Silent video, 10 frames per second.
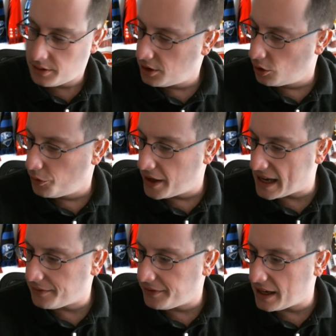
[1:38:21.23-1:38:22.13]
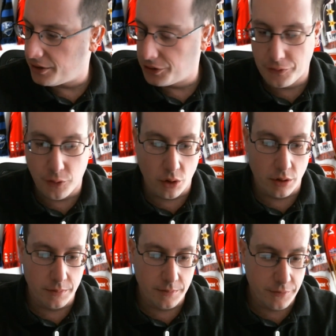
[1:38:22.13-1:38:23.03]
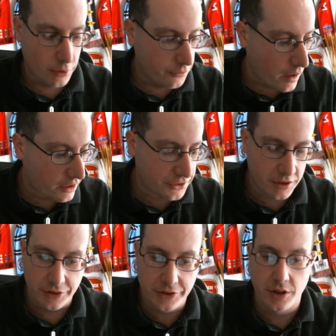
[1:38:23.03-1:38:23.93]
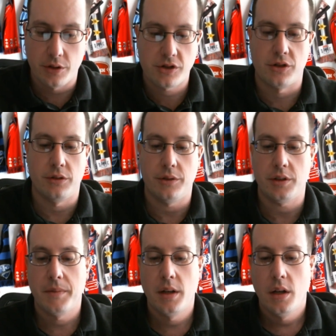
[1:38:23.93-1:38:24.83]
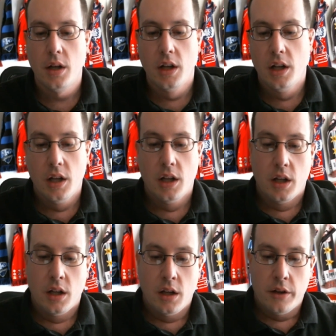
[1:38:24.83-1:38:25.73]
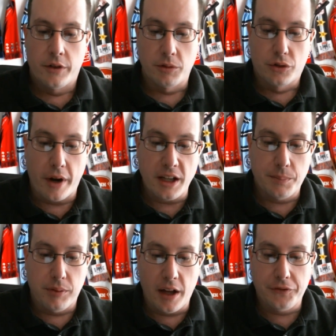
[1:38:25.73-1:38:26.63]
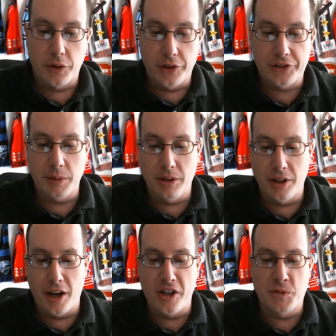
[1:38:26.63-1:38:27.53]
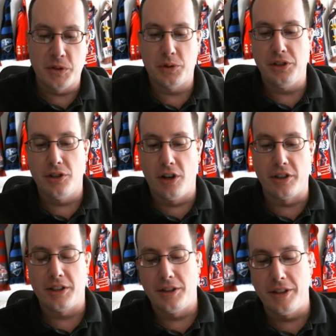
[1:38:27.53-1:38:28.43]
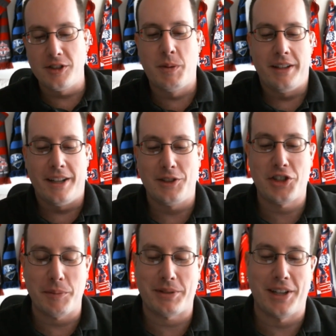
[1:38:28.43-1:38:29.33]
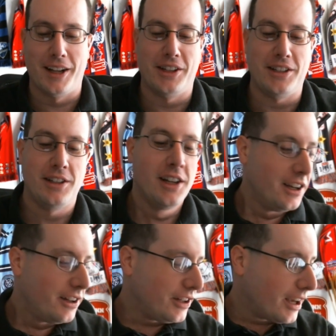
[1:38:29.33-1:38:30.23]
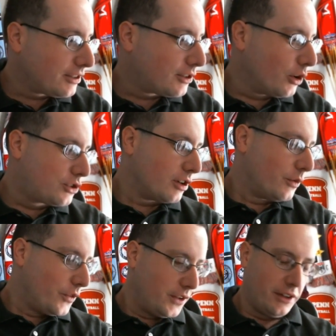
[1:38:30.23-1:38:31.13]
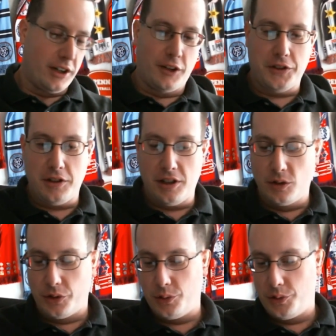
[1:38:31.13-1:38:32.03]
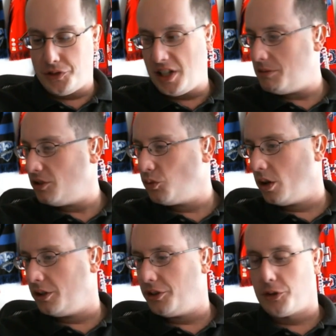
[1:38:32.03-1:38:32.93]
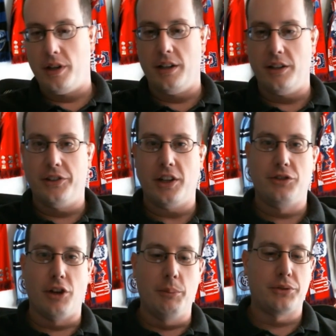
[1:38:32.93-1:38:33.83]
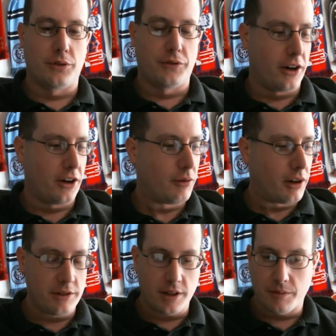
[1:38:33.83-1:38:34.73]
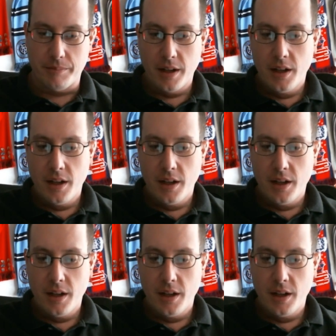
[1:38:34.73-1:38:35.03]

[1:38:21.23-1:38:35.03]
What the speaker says: you know, that is for Fox to consider, certainly. From Greg Plefka, the similarities between Jurgen Klinsmann and Chip Kelly, the head coach of the Philadelphia Eagles, whose team is 1-3 and is a dumpster fire right now,